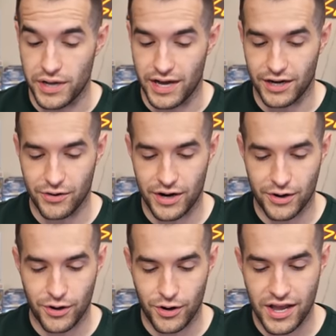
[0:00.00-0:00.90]
we got a
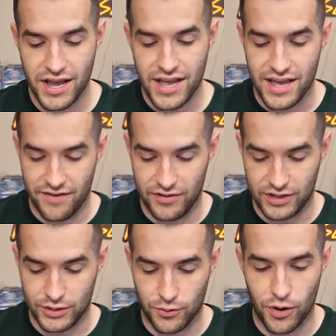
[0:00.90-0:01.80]
great card. Heavy
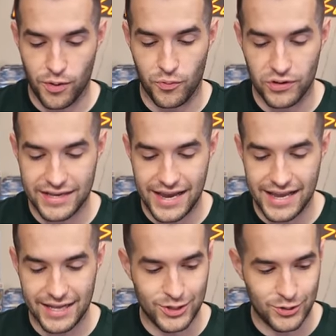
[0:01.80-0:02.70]
Storm, we'll
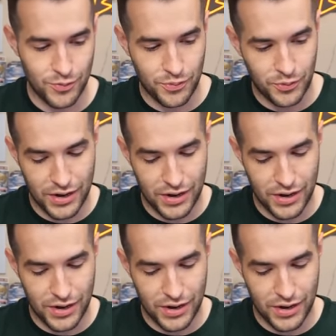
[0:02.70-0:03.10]
take it. Super